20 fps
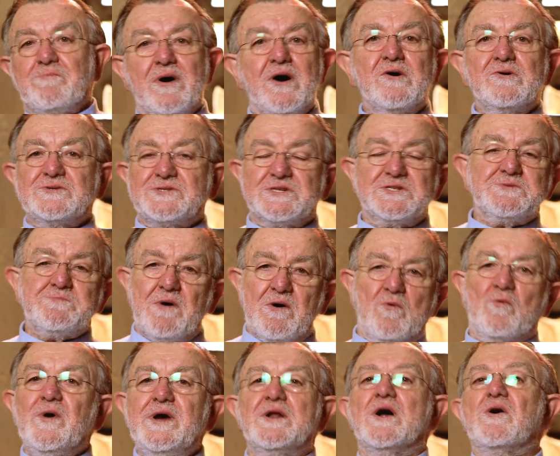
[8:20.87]
Moses, but
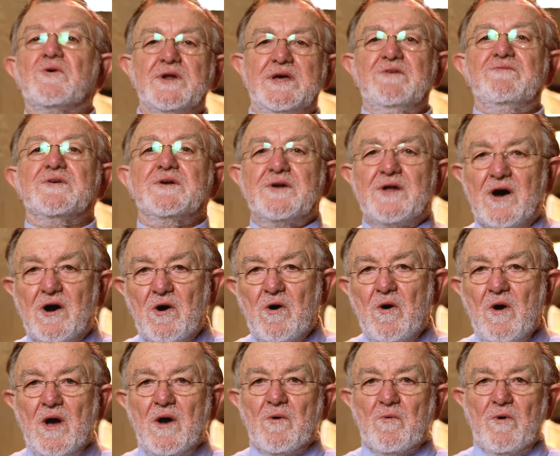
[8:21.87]
we don't even know
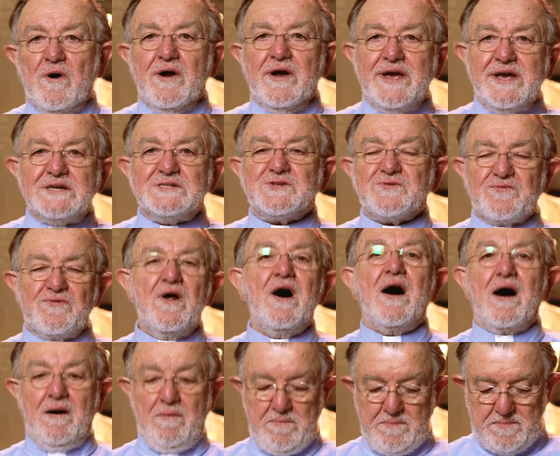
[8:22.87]
where he's
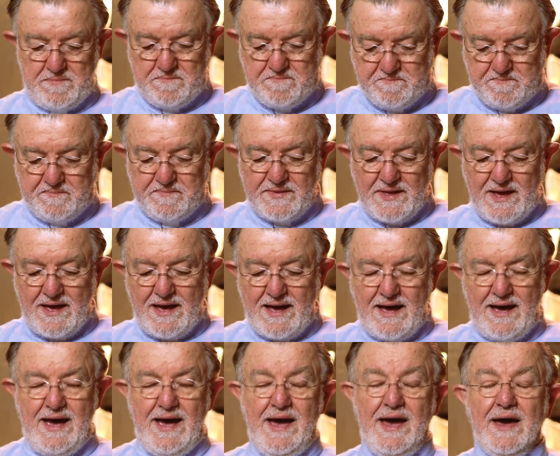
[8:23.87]
from.
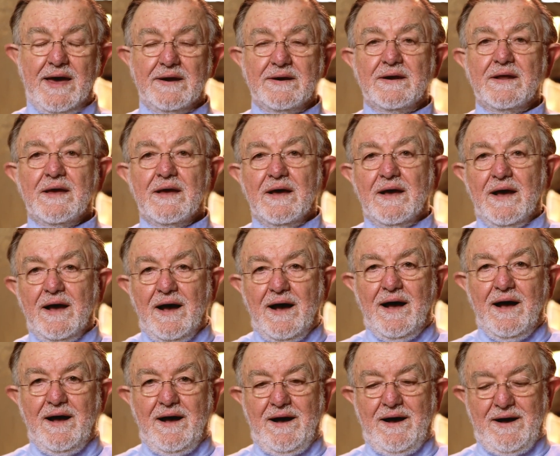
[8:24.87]
And
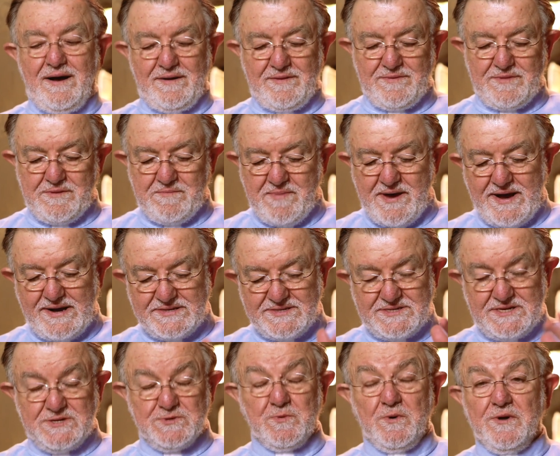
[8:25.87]
the man
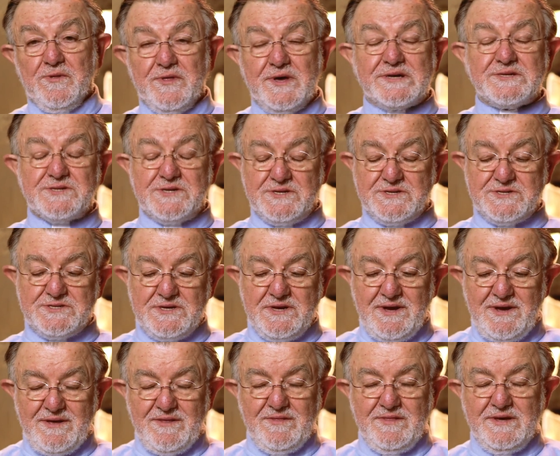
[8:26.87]
says, well, this
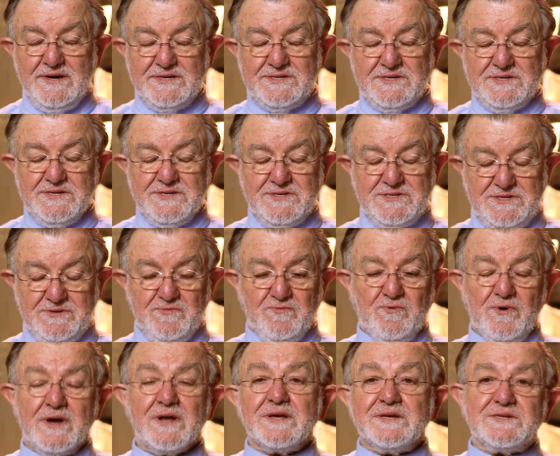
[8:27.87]
is
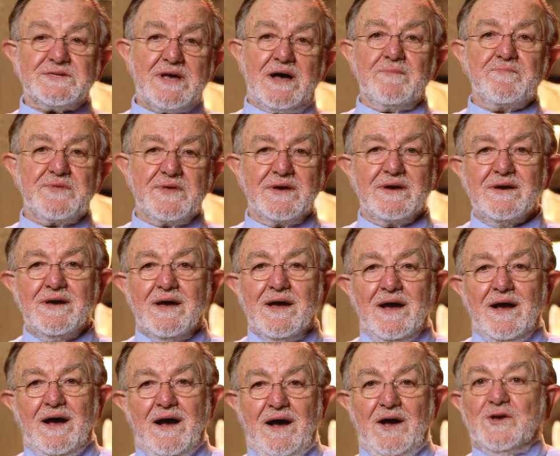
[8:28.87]
really something.
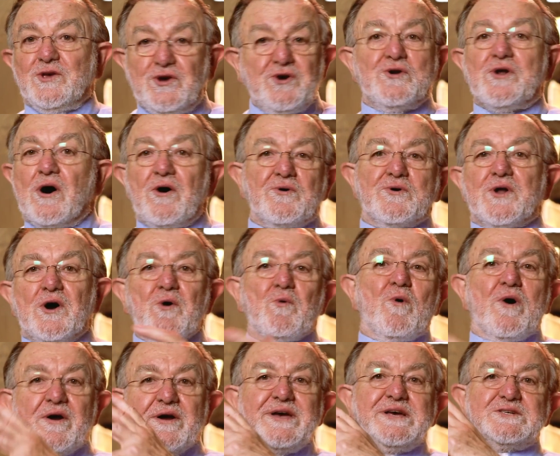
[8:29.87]
You don't know
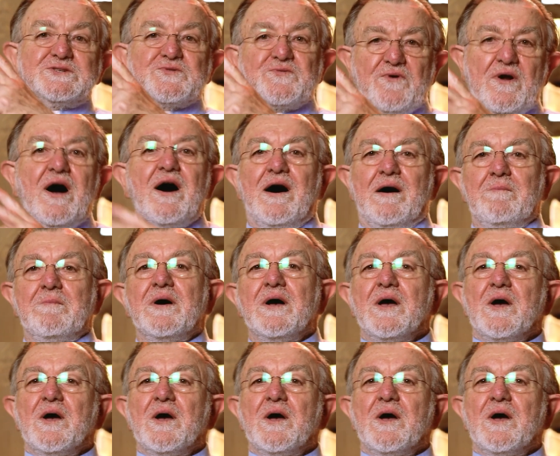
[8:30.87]
where he's from.